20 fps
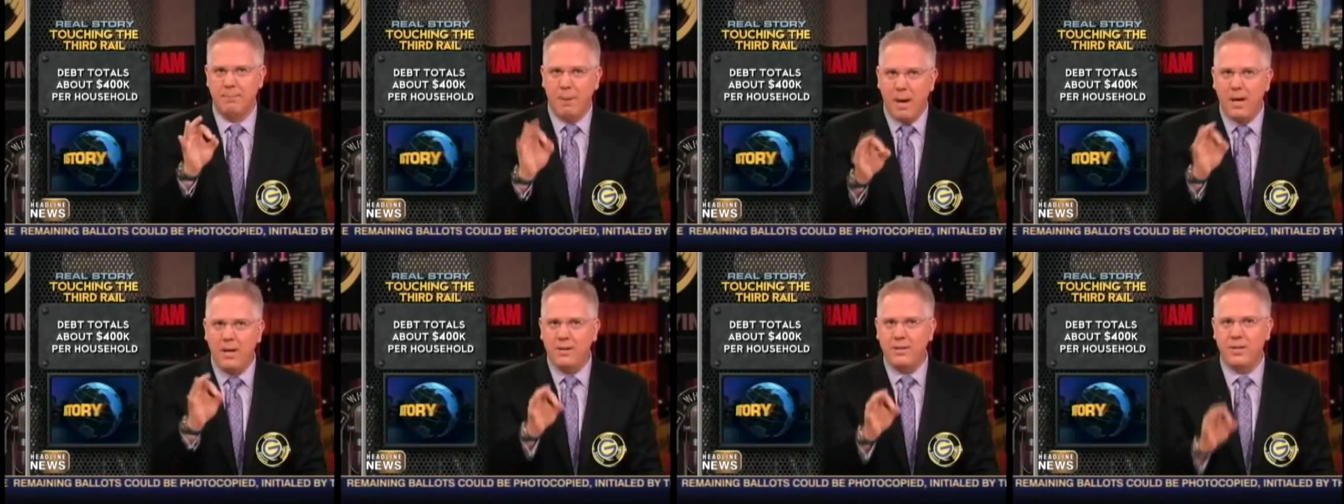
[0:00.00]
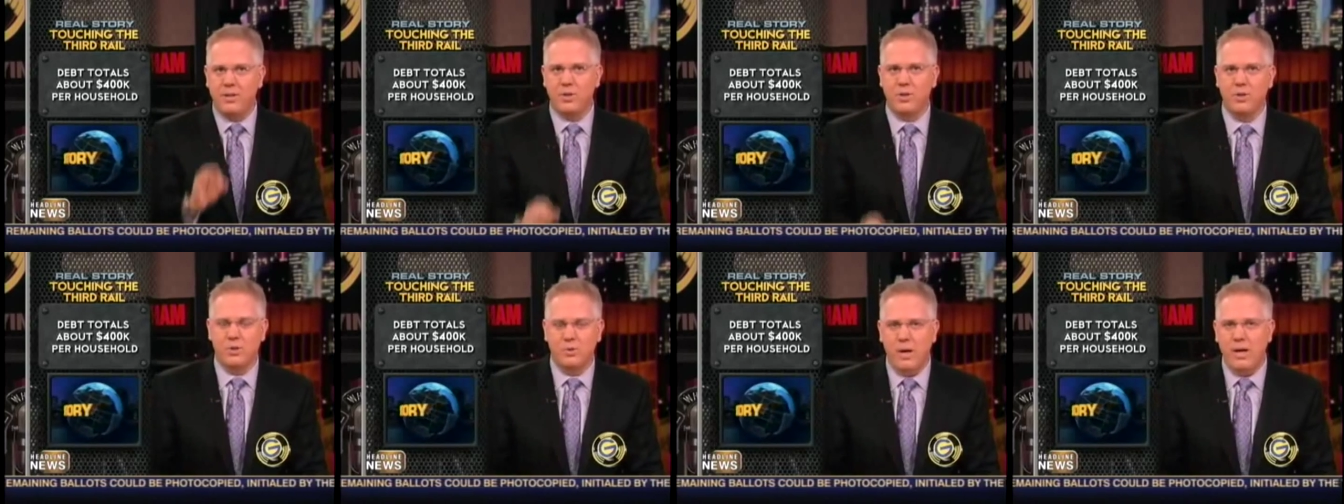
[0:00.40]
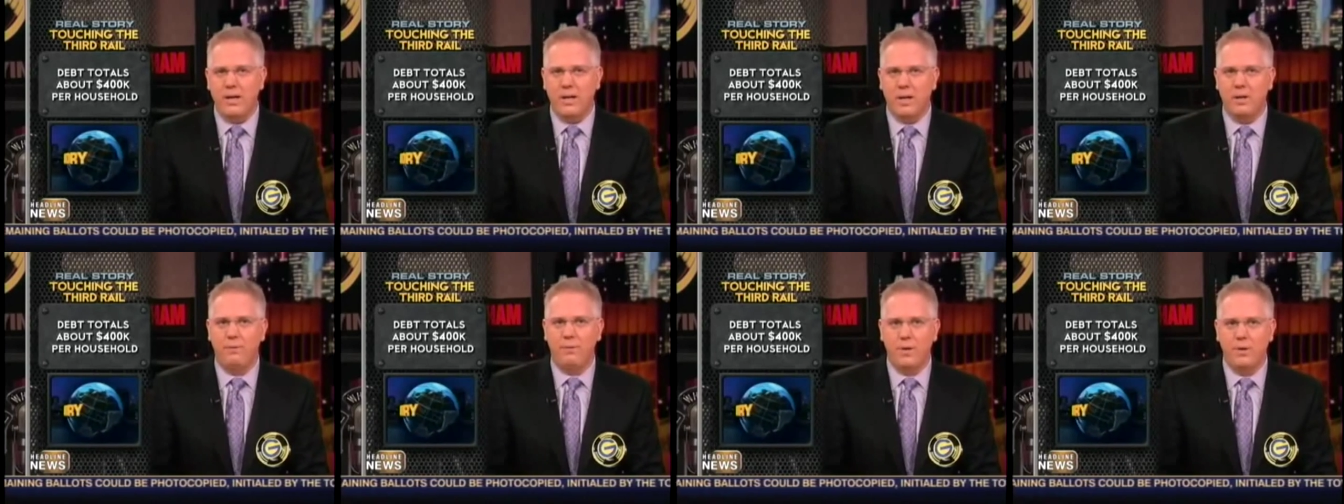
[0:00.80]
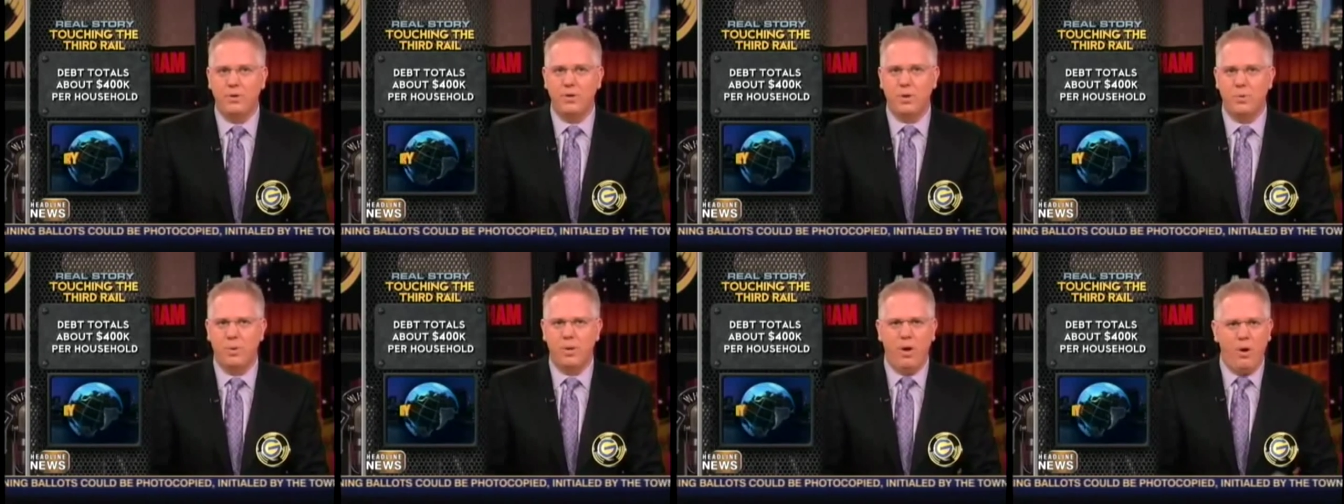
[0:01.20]
Politicians try to
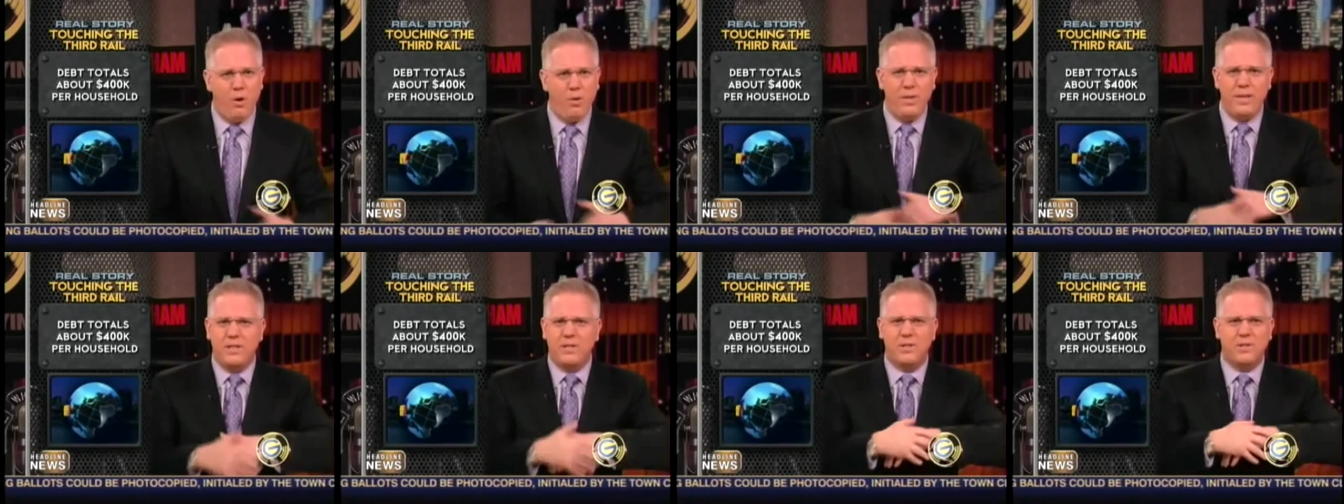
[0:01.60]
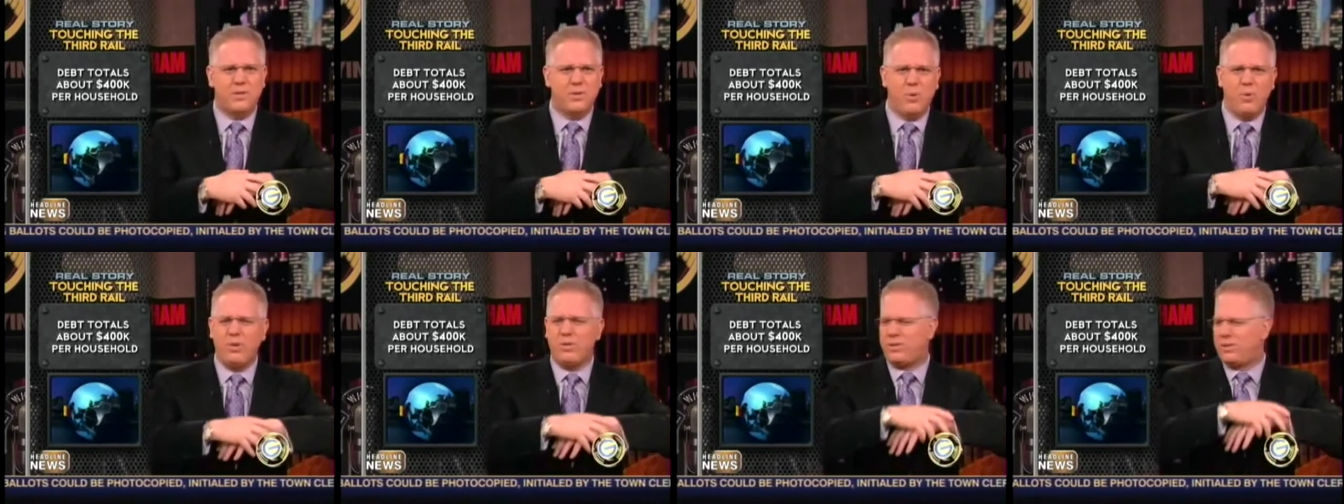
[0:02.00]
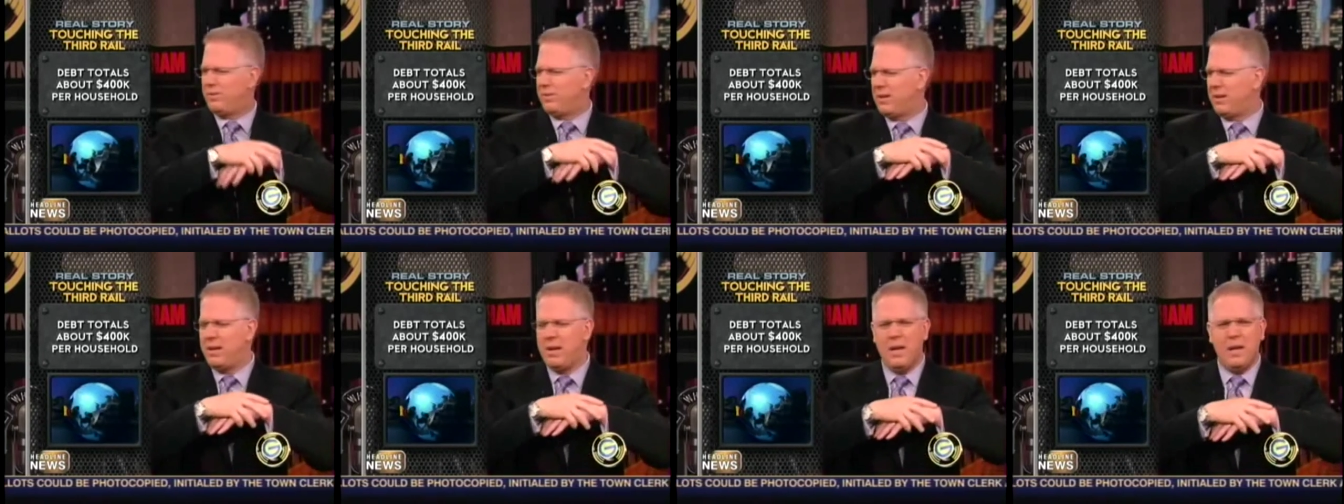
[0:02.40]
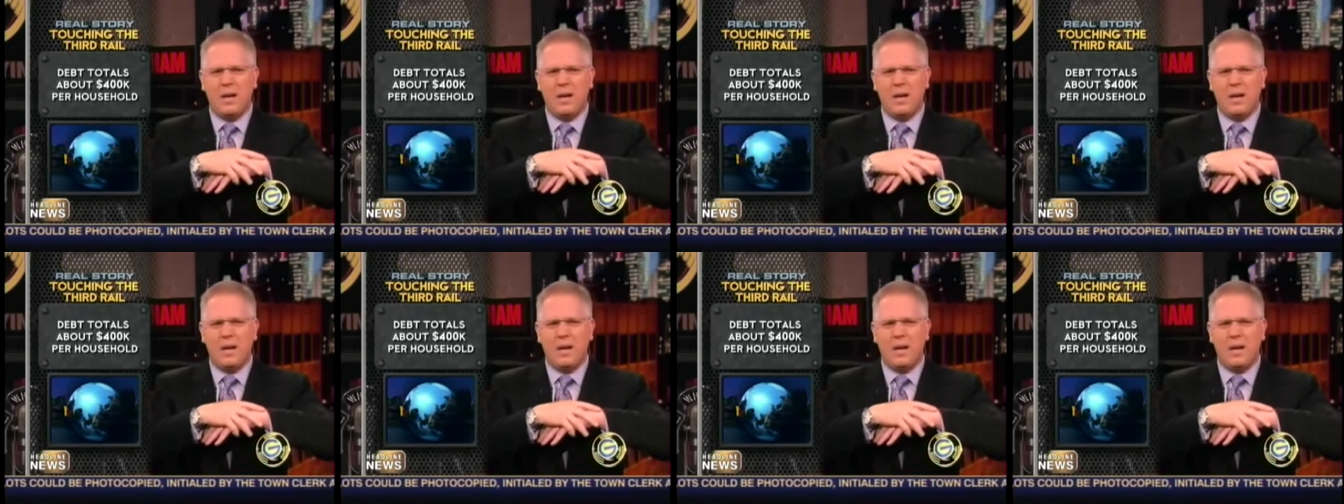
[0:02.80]
confuse you with all these sorts of